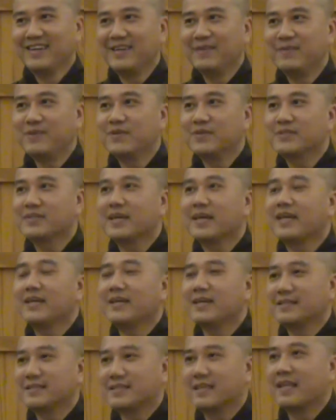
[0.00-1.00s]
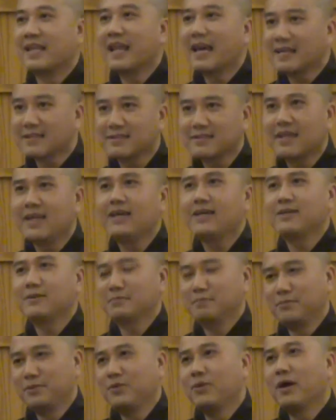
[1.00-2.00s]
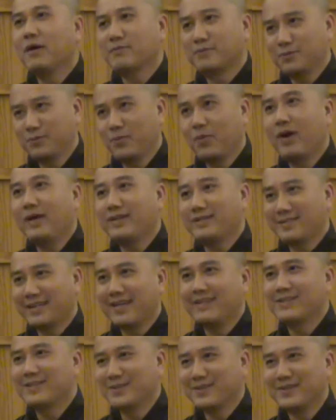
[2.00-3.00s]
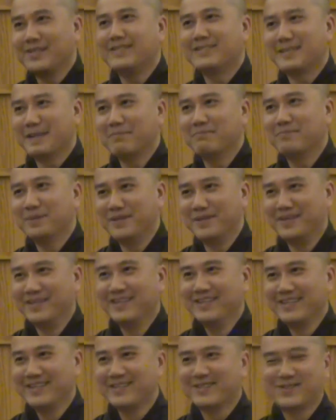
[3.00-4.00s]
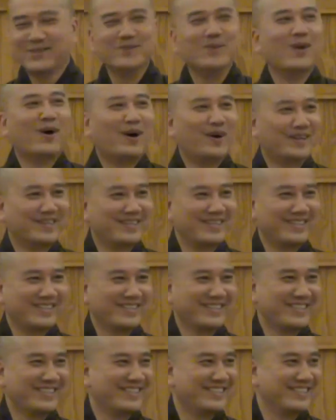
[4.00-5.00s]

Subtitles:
If you say it's the last day, you have to wait until December, too long.